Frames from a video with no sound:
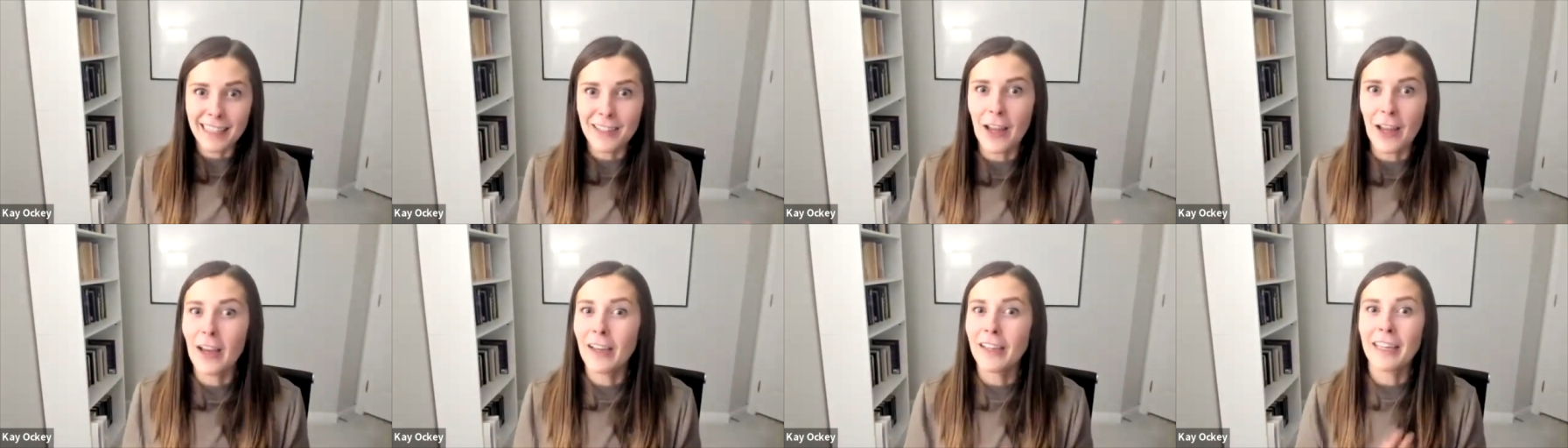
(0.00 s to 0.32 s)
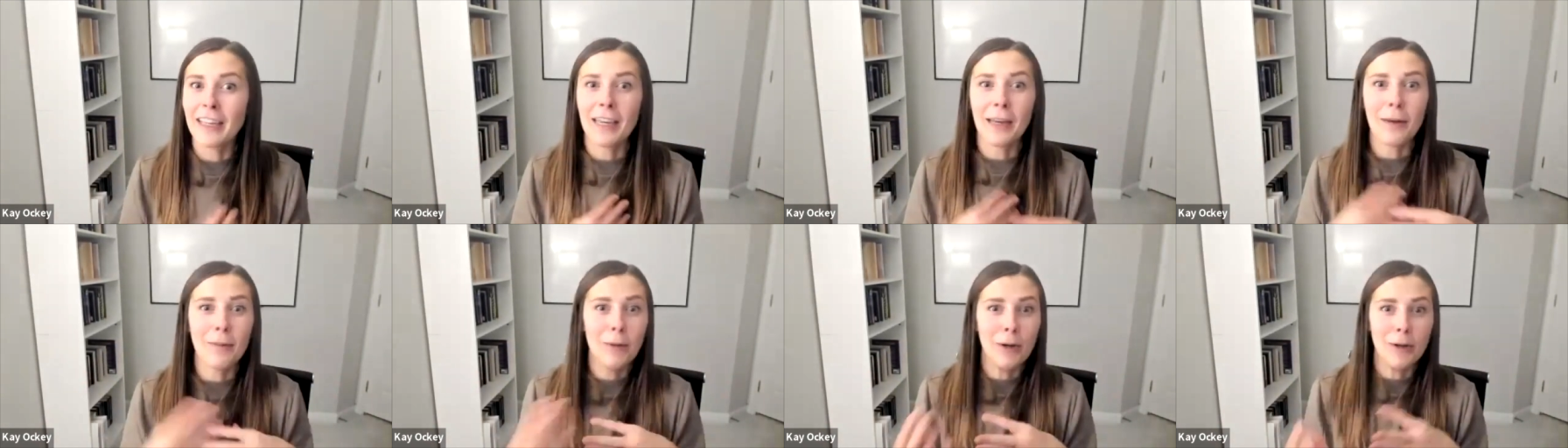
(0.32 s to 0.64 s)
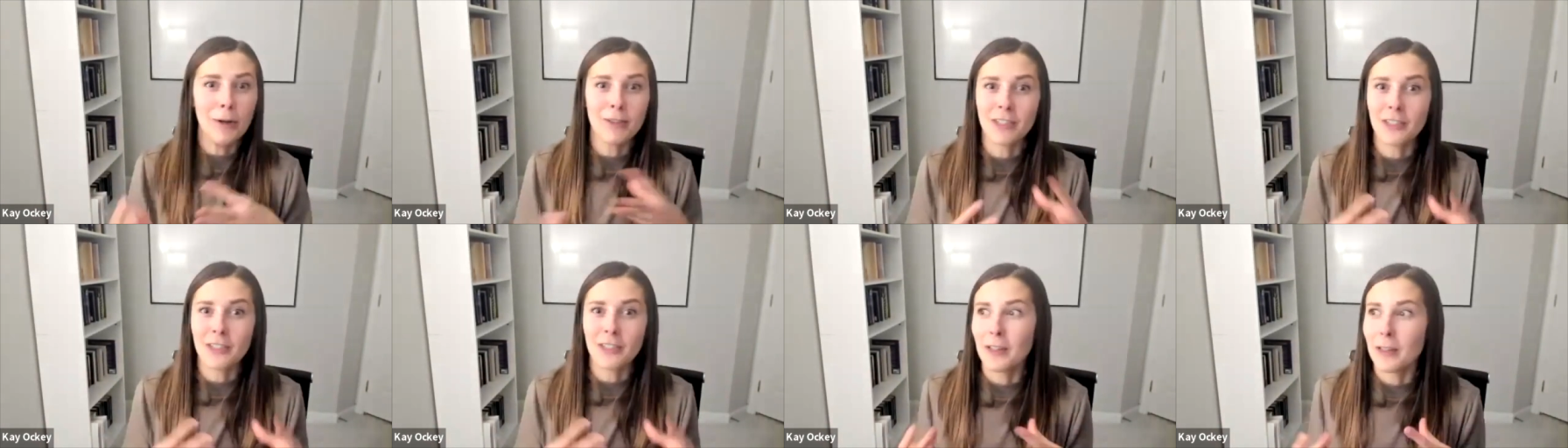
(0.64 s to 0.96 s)
not get
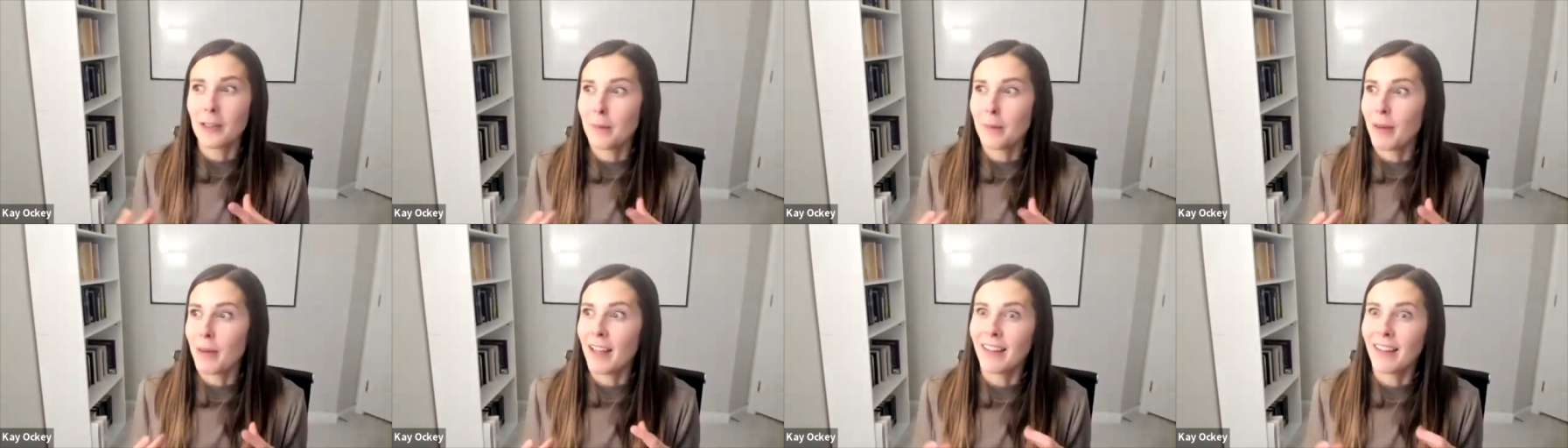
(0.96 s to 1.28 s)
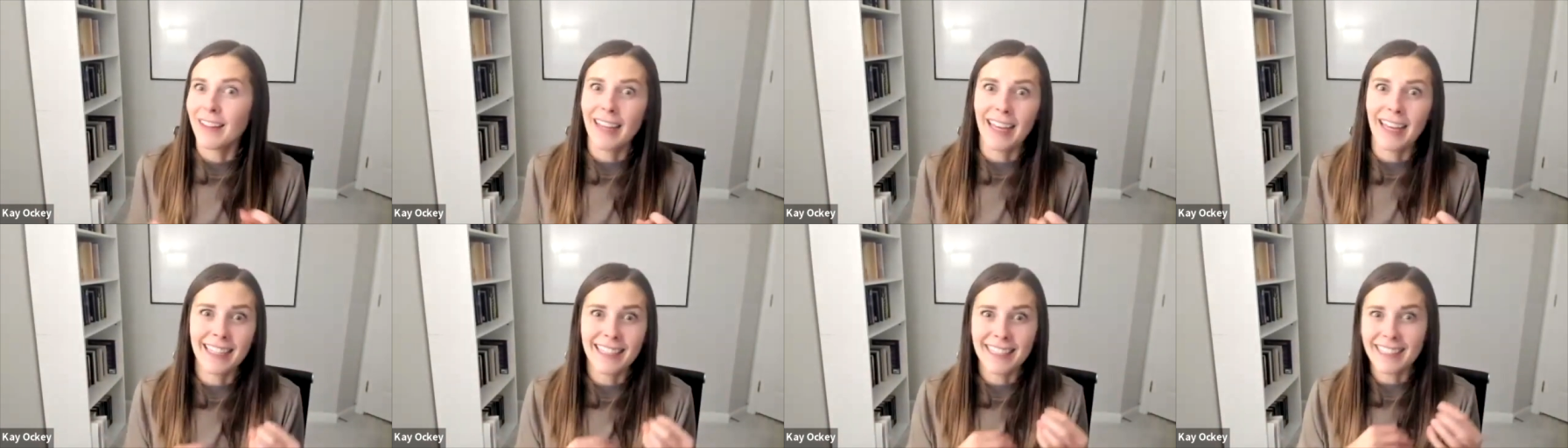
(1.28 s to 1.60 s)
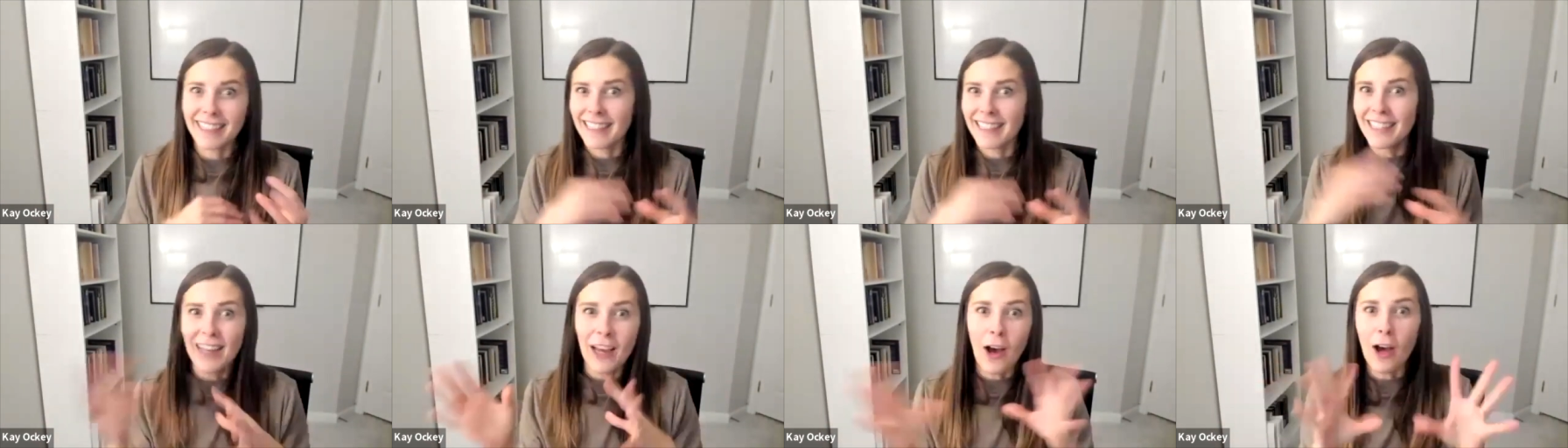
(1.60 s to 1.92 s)
emotional about like
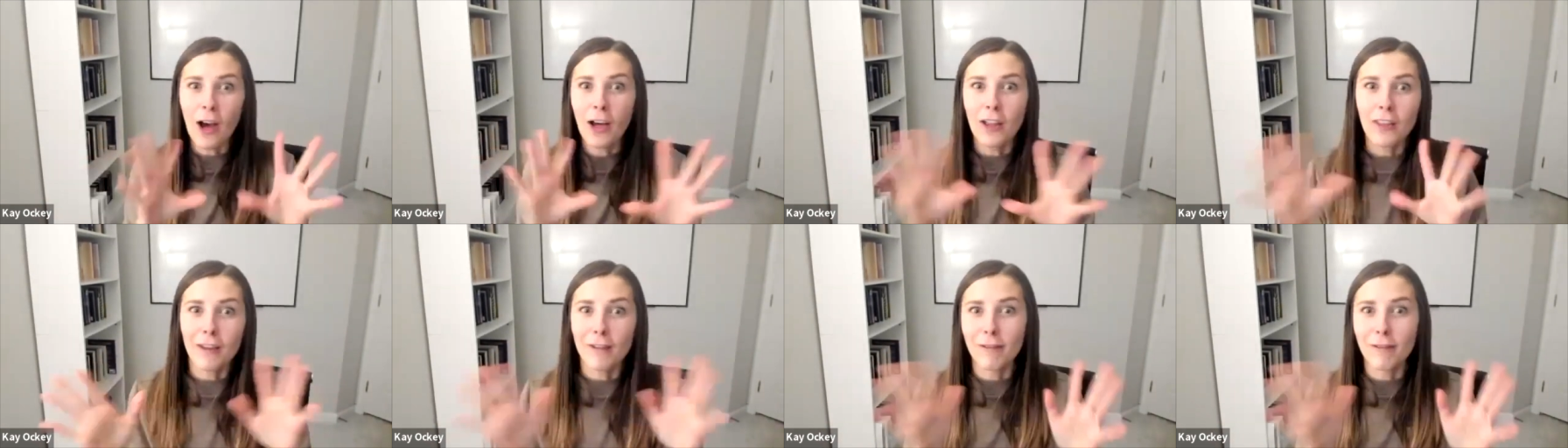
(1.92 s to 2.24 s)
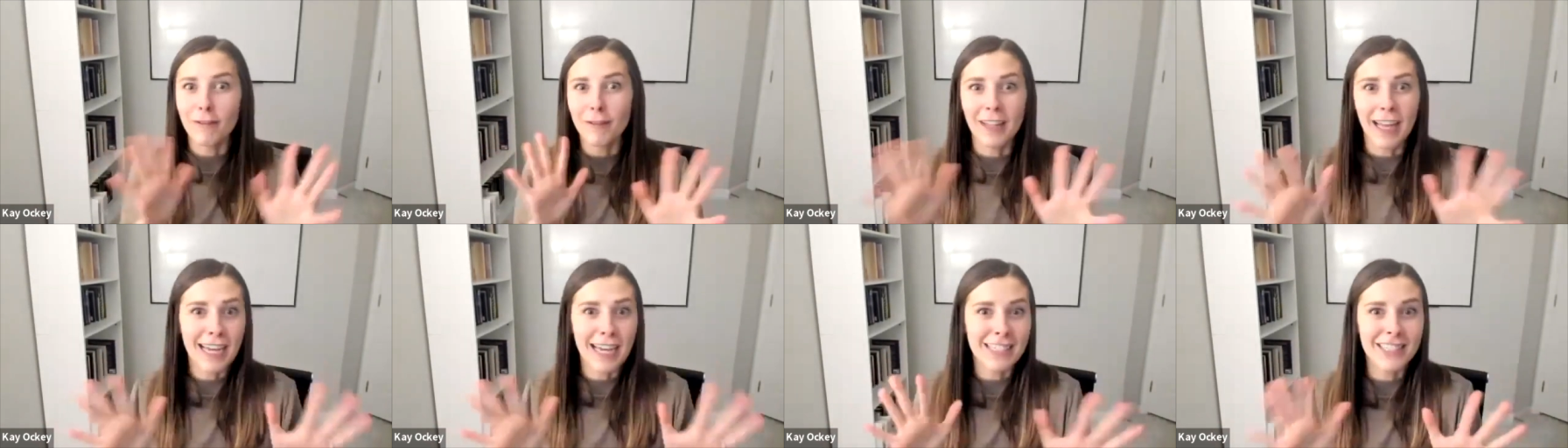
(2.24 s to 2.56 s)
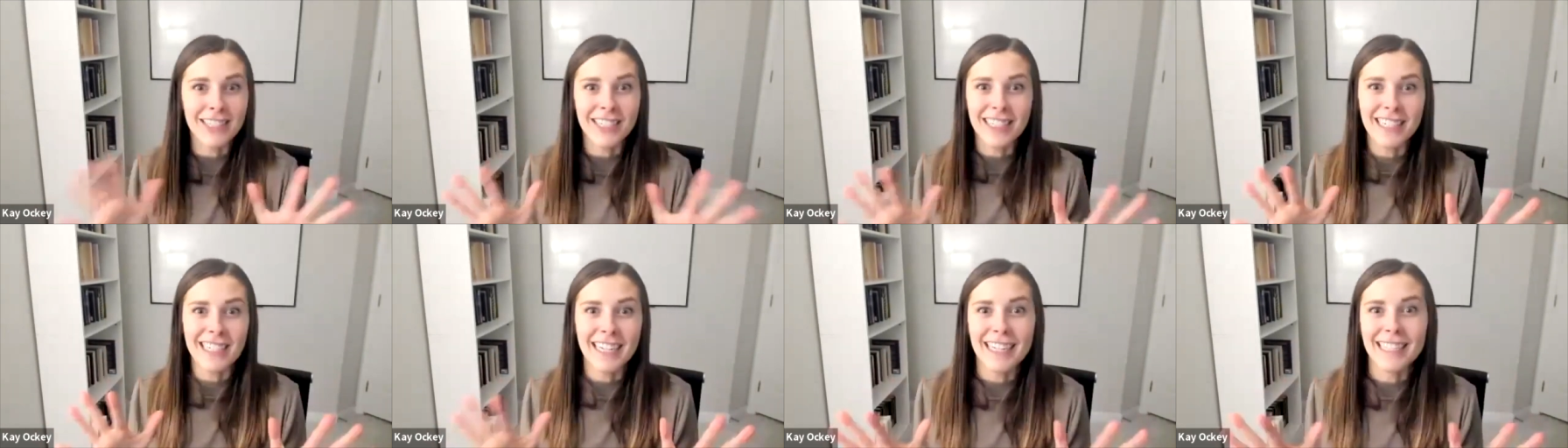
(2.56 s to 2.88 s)
all the
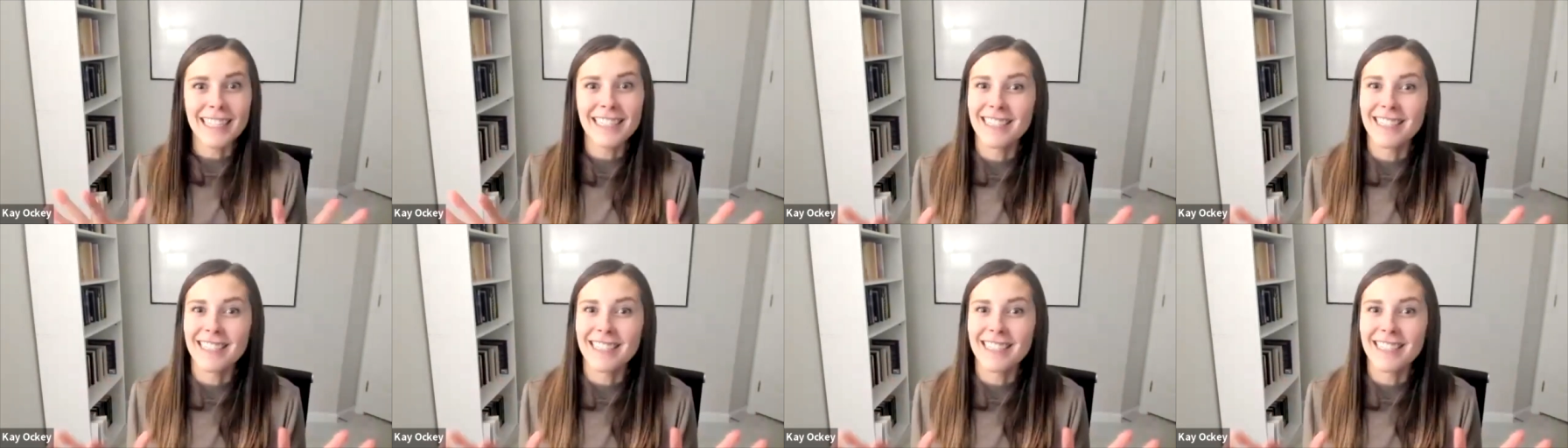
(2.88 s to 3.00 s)
flashiness